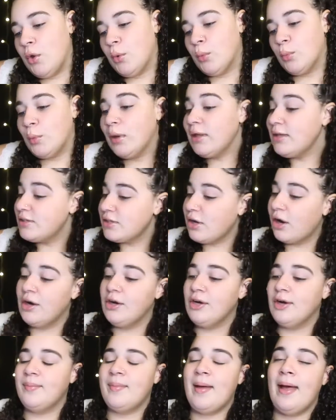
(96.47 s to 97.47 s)
What are
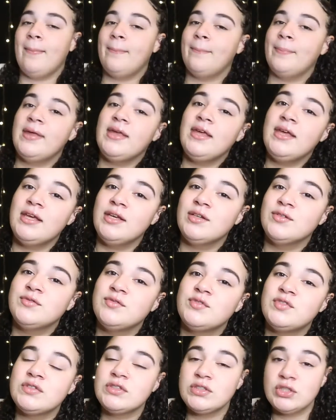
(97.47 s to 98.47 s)
your pet
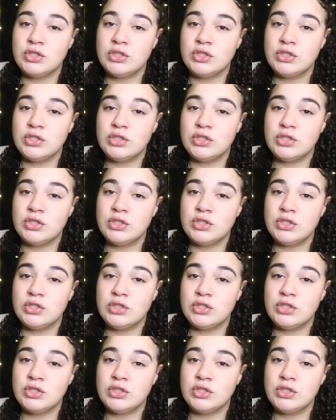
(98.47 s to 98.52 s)
peeves?